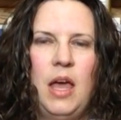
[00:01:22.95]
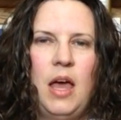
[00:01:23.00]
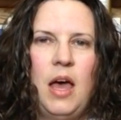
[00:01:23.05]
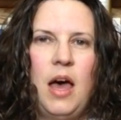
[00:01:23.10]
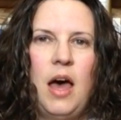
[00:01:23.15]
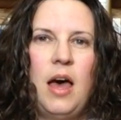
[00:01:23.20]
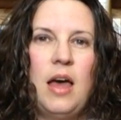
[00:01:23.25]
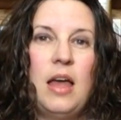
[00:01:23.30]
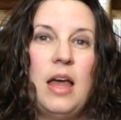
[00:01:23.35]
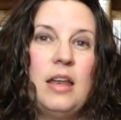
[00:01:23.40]

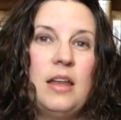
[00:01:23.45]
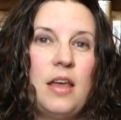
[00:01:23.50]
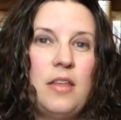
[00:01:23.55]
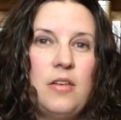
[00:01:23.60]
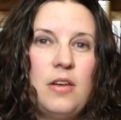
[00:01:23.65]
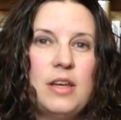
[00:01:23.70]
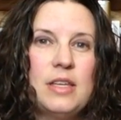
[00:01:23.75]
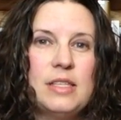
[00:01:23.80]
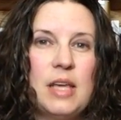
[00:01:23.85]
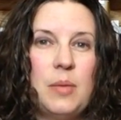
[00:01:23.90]
Another
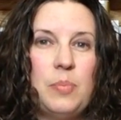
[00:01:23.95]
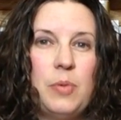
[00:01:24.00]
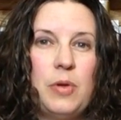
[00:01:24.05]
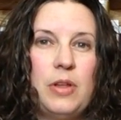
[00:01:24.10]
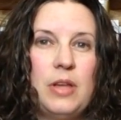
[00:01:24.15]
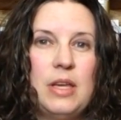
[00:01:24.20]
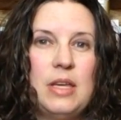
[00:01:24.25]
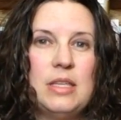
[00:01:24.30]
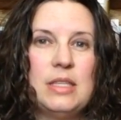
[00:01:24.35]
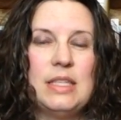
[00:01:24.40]
example
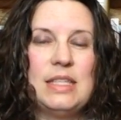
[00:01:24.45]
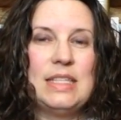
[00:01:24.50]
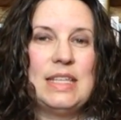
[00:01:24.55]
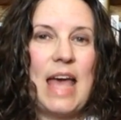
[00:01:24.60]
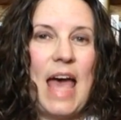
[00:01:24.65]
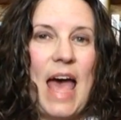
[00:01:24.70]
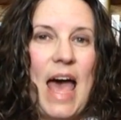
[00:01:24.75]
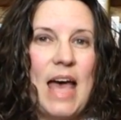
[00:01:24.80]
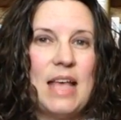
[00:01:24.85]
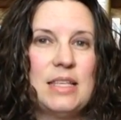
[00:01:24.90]
is
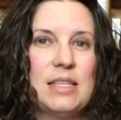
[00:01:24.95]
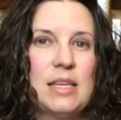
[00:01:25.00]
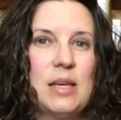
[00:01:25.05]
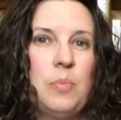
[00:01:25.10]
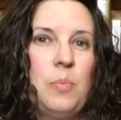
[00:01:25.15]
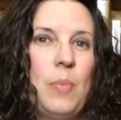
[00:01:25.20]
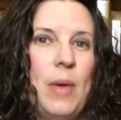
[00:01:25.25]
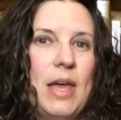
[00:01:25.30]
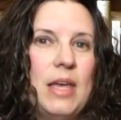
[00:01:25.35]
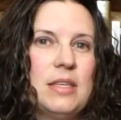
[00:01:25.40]

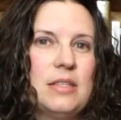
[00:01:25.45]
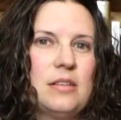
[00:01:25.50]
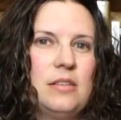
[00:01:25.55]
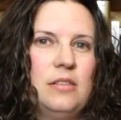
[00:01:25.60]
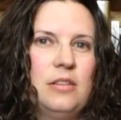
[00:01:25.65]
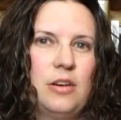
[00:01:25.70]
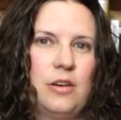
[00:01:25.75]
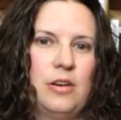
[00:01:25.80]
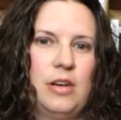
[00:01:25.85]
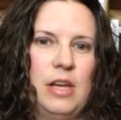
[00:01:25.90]
task-based
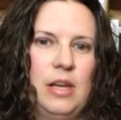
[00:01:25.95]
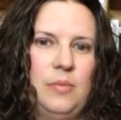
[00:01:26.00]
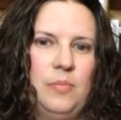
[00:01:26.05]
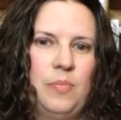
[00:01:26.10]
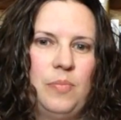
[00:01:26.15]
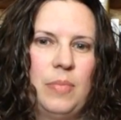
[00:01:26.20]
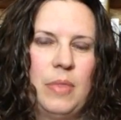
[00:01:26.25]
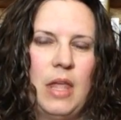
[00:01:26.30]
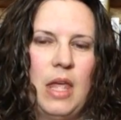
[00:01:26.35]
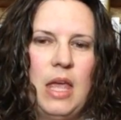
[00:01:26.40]
learning.
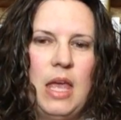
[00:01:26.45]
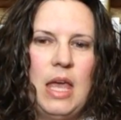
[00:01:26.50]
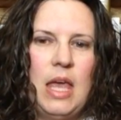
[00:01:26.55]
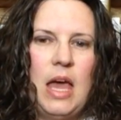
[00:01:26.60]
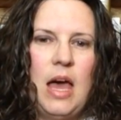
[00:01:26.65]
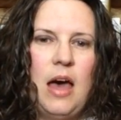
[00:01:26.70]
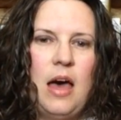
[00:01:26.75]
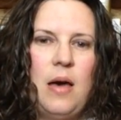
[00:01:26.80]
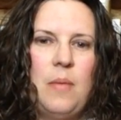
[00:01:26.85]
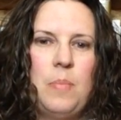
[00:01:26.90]

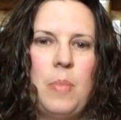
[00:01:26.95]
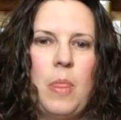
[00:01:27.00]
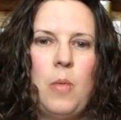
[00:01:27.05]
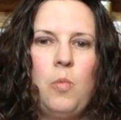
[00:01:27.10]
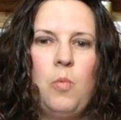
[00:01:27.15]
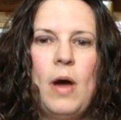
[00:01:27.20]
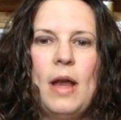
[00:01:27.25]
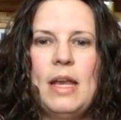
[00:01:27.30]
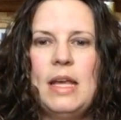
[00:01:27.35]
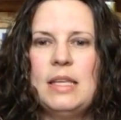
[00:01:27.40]

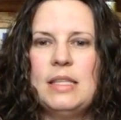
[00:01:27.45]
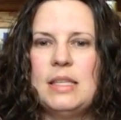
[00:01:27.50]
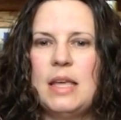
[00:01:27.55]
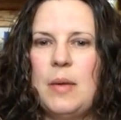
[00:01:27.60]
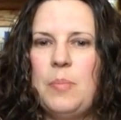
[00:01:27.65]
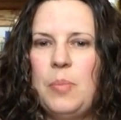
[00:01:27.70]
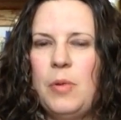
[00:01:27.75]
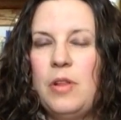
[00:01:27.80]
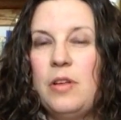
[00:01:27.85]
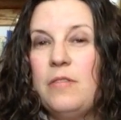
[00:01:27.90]
One
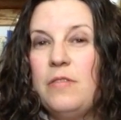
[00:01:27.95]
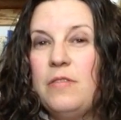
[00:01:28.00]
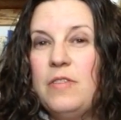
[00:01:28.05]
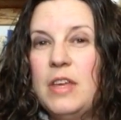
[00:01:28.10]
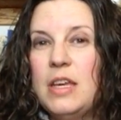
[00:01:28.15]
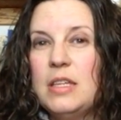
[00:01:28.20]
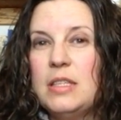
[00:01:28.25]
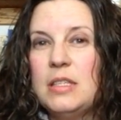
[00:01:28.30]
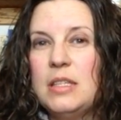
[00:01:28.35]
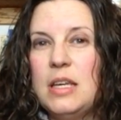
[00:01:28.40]
example of
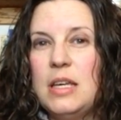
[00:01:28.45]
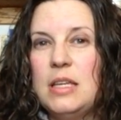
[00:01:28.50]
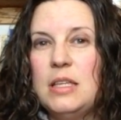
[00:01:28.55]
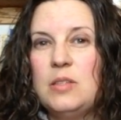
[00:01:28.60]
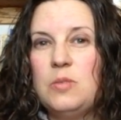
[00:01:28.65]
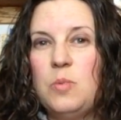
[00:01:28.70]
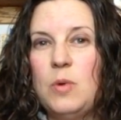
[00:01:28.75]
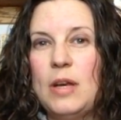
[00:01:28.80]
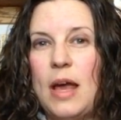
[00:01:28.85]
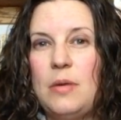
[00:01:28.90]
this
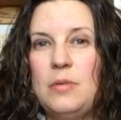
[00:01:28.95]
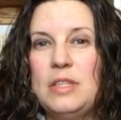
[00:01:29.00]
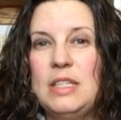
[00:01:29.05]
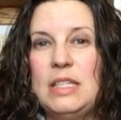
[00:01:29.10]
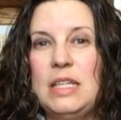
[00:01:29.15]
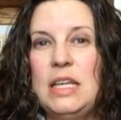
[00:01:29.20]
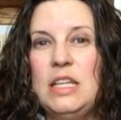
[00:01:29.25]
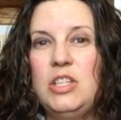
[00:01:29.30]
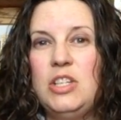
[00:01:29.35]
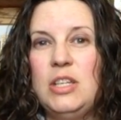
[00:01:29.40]
is when I was
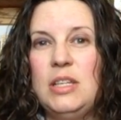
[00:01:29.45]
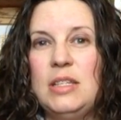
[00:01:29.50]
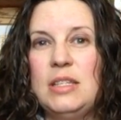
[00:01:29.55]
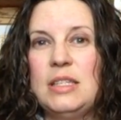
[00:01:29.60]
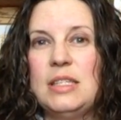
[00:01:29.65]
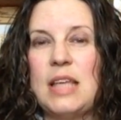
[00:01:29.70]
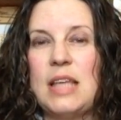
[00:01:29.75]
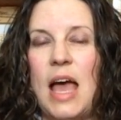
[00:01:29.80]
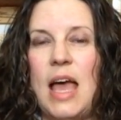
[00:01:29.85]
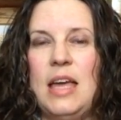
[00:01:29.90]
teaching
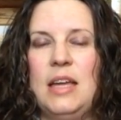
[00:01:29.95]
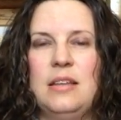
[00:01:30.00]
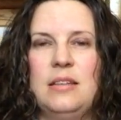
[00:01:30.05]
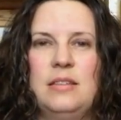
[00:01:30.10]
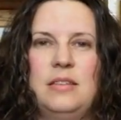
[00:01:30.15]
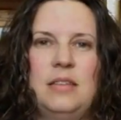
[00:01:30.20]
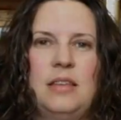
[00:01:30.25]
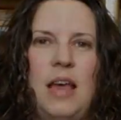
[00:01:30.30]
science.